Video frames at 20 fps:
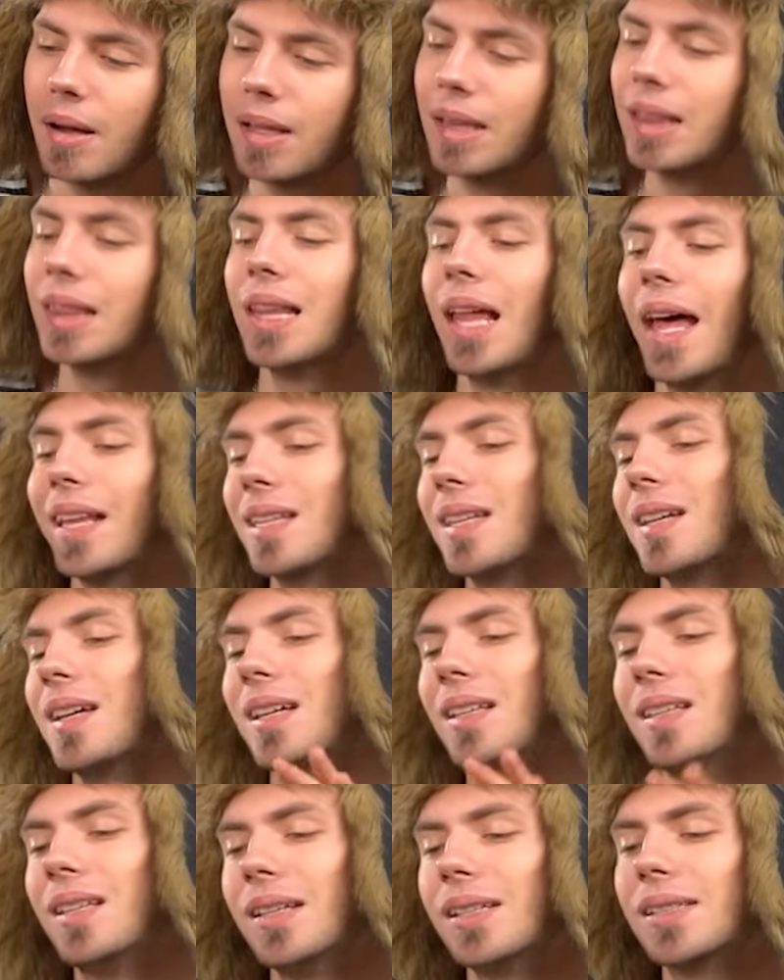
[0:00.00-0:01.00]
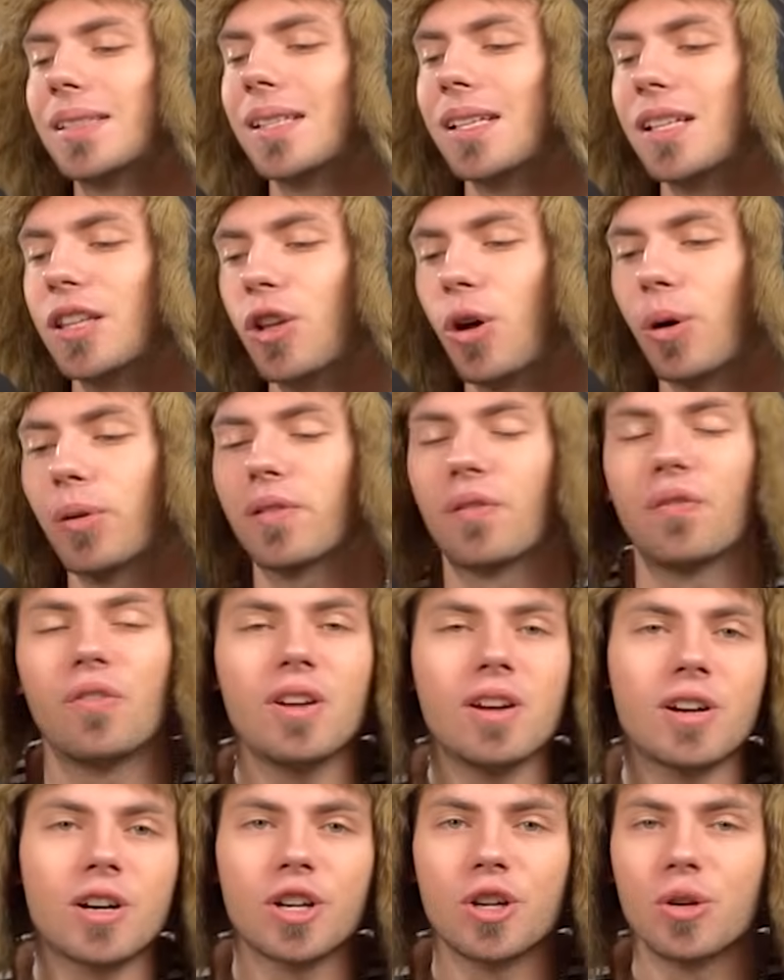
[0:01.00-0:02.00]
let this not
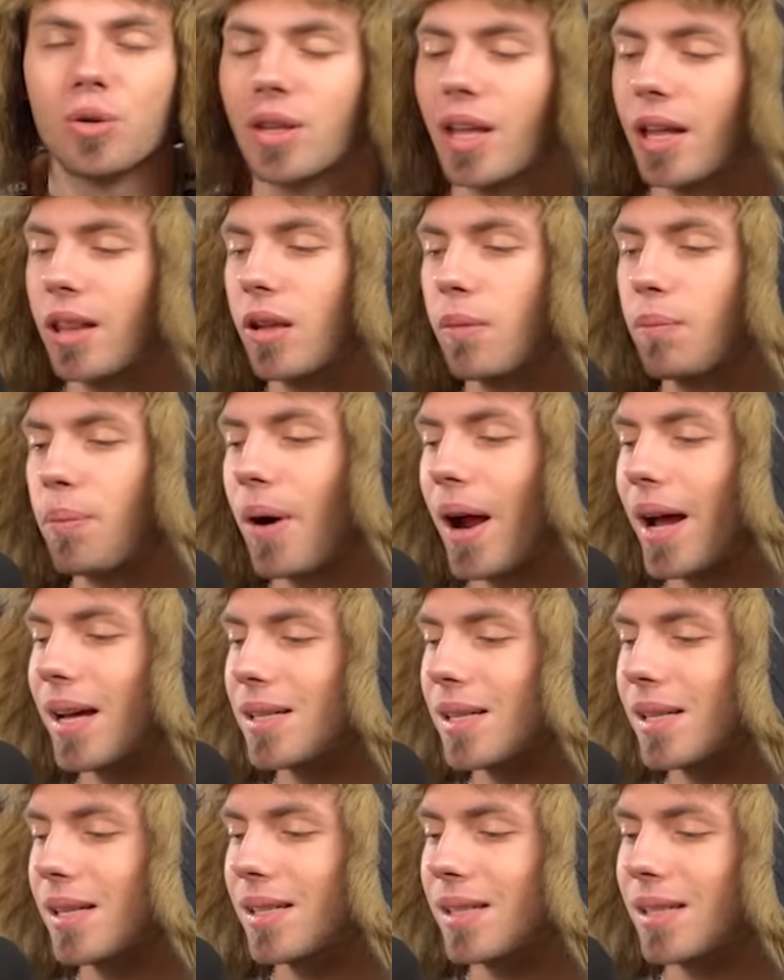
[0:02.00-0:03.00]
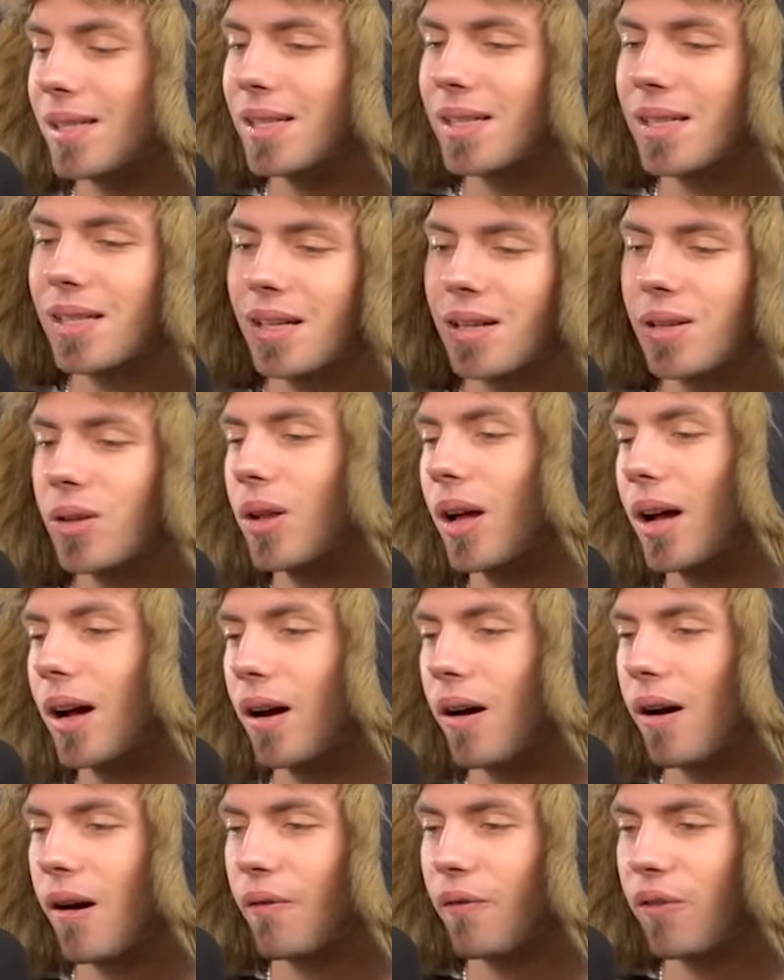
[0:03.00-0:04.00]
fear you that the price is still
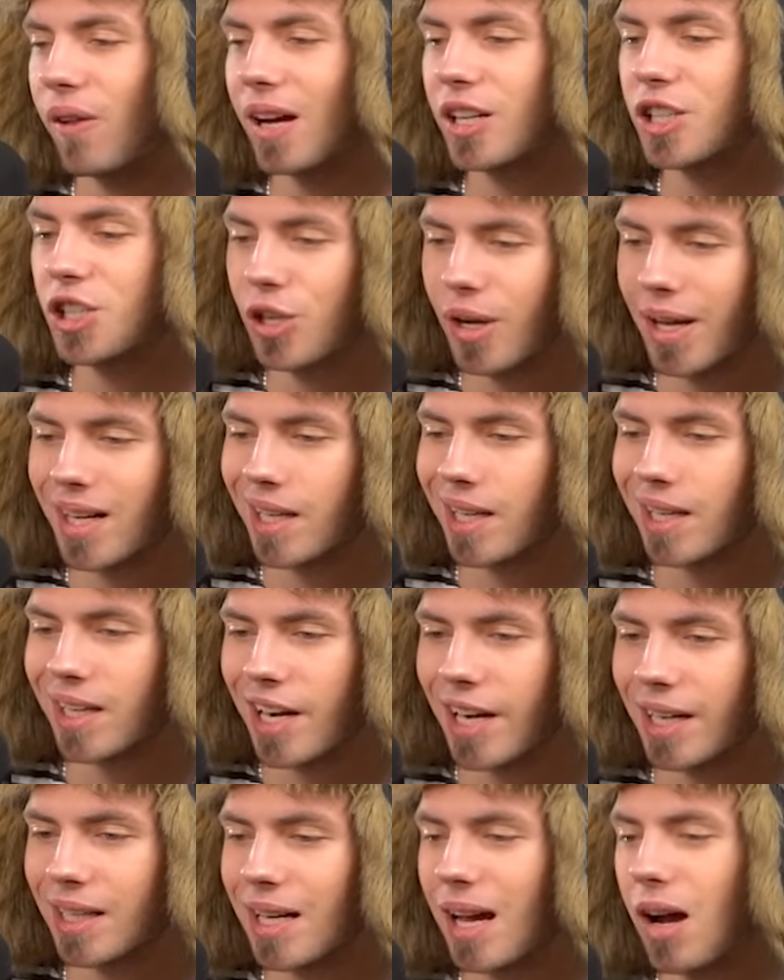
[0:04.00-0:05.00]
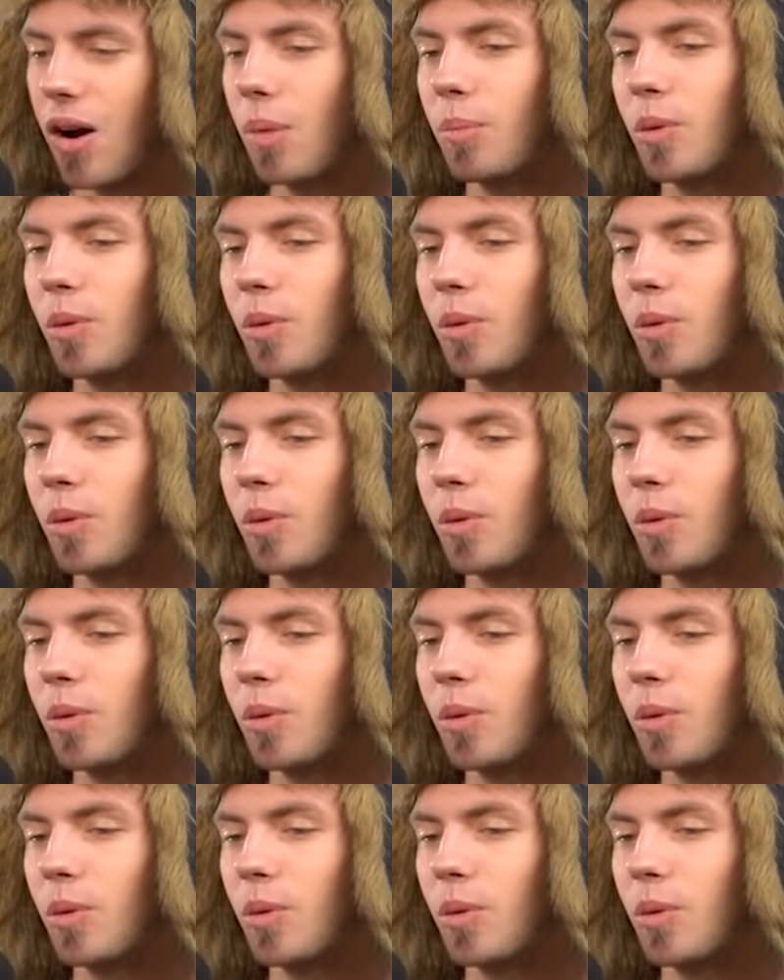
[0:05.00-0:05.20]
fluctuating right now.